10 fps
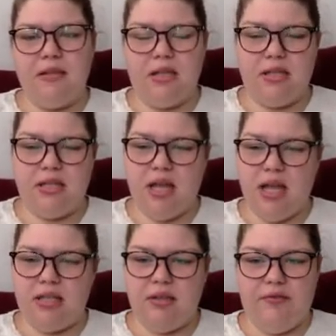since
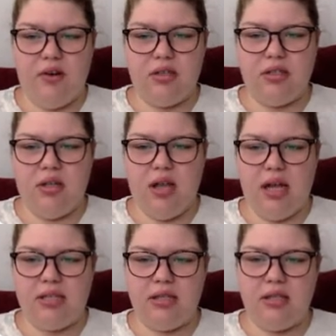that's the first
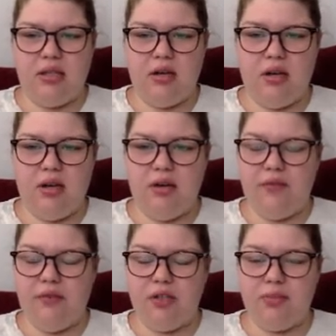class that or
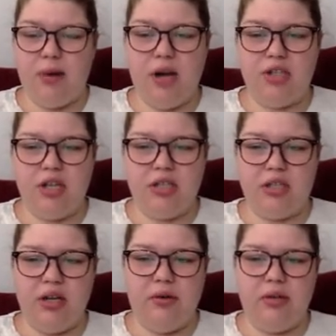the first project
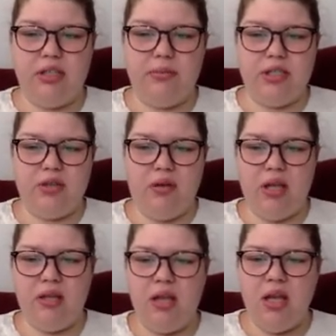that they're going to be doing.